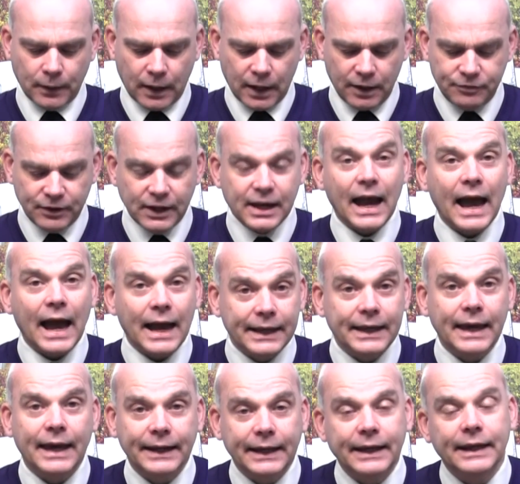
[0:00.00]
If you can't
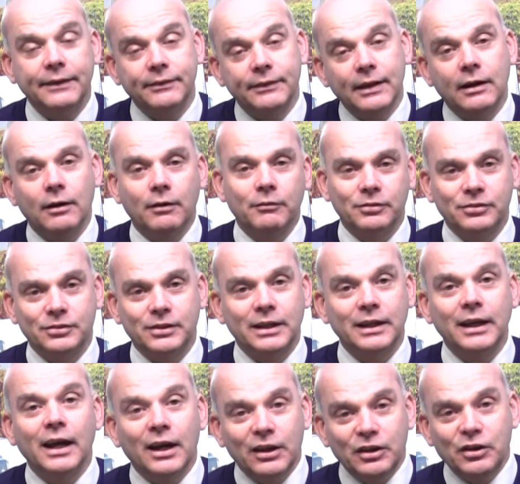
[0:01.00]
get it in, then
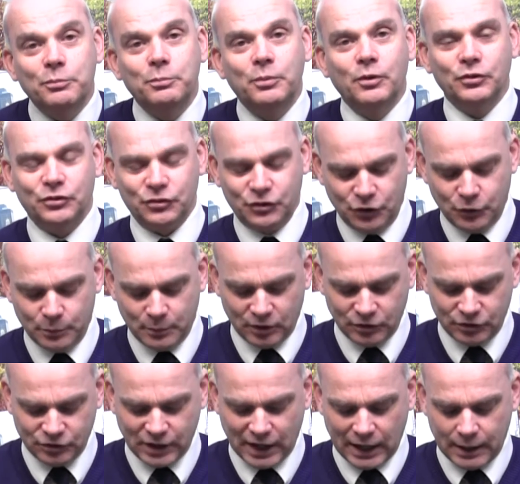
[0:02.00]
obviously you've put too
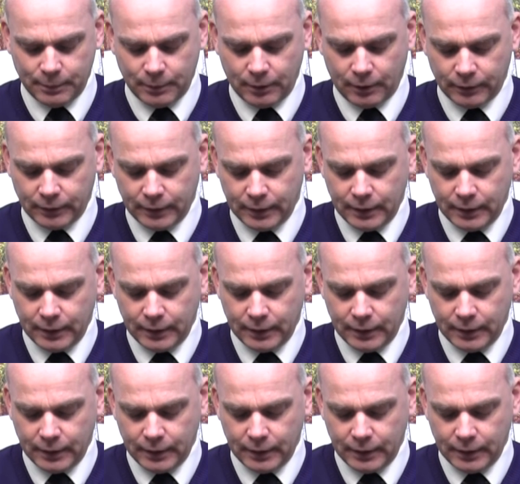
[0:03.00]
much tape on.